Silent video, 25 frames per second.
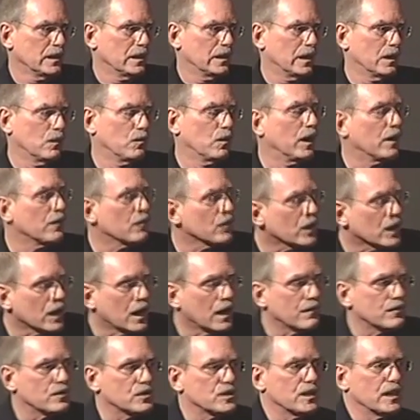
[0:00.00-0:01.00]
And whenever a
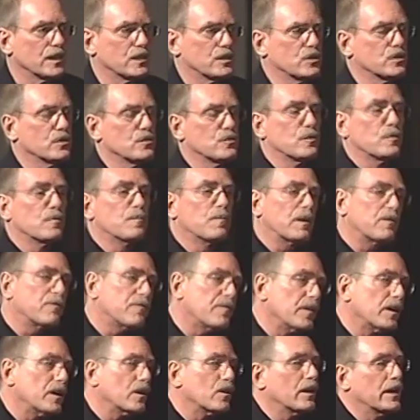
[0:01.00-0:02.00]
conversation is driven by
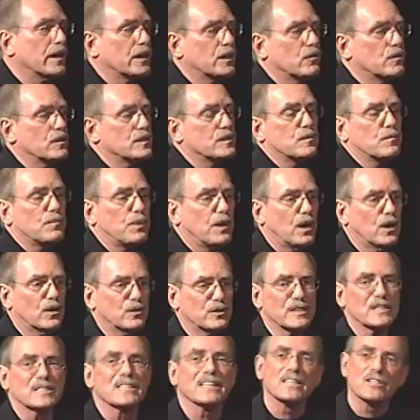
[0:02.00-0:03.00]
fear, ignorance, and
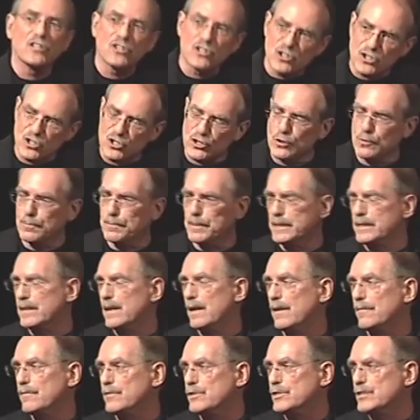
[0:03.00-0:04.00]
politics, it's a stupid
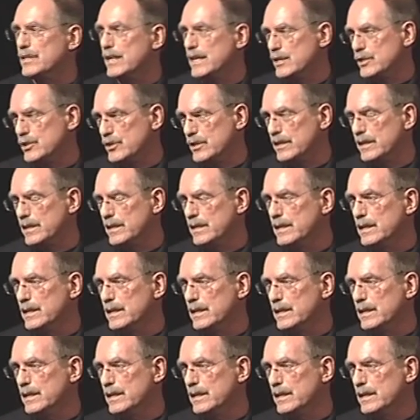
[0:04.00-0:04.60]
conversation.